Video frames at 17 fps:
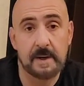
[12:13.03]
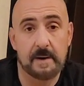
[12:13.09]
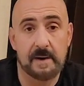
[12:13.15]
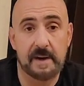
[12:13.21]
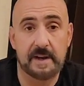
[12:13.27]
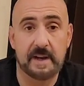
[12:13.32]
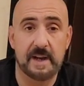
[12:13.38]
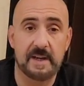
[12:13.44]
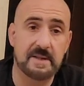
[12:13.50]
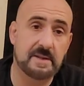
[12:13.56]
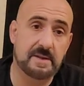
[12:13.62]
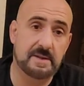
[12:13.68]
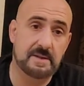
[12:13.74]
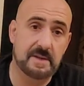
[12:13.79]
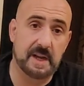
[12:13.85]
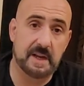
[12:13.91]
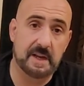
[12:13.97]
All right,
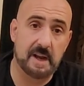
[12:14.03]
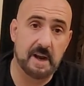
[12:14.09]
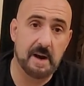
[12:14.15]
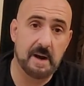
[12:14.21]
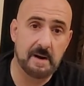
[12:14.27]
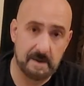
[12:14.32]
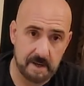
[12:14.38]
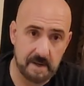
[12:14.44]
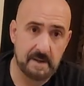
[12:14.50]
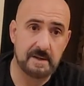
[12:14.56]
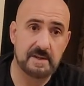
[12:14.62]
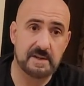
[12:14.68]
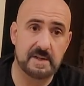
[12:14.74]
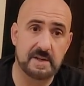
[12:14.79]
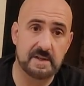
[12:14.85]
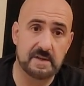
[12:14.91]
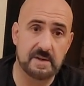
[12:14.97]
guys, take care.
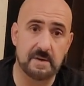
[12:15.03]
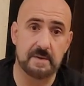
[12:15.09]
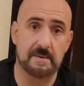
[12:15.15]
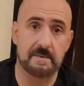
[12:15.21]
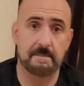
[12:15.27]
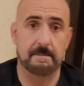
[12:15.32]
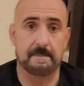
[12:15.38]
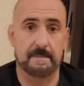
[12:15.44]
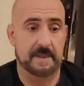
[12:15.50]
See you soon.